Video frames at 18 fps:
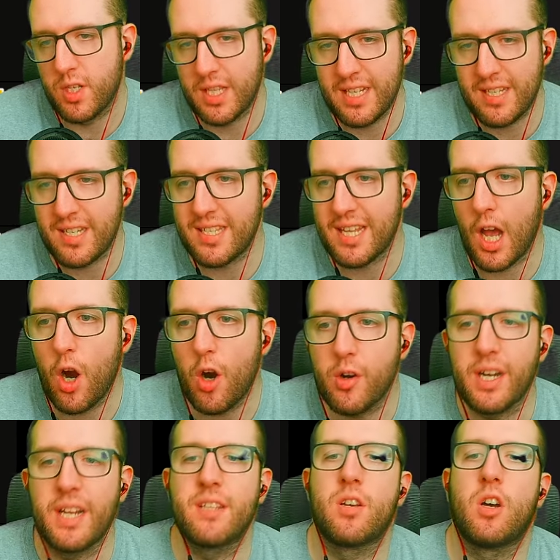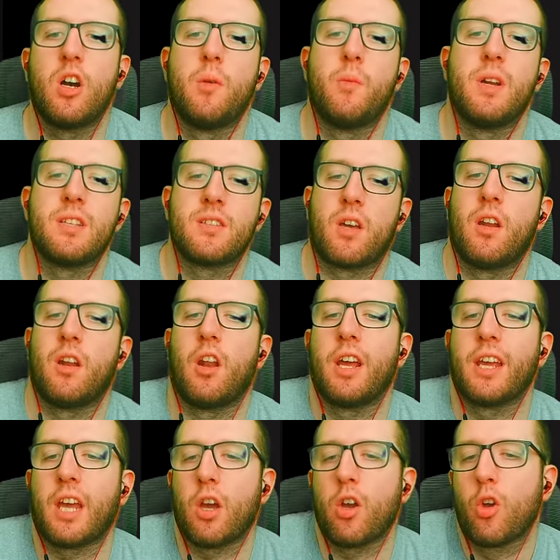this is the only time when it's kind of
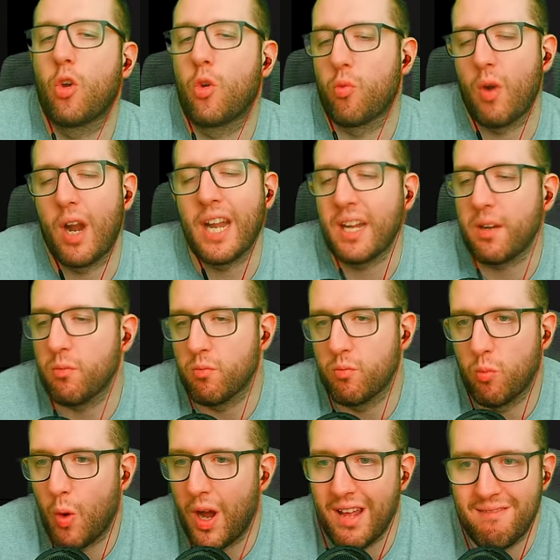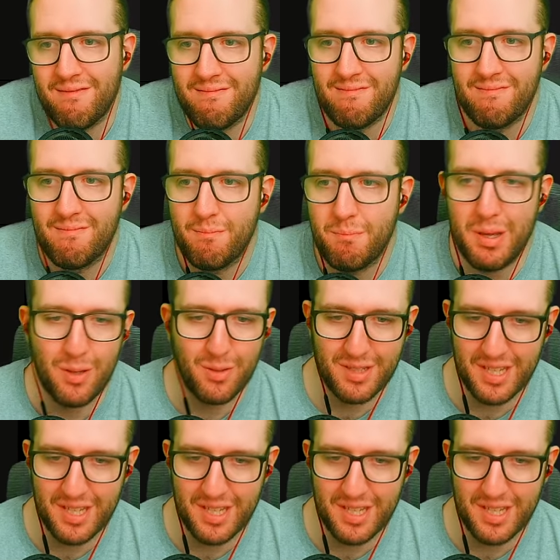like great when built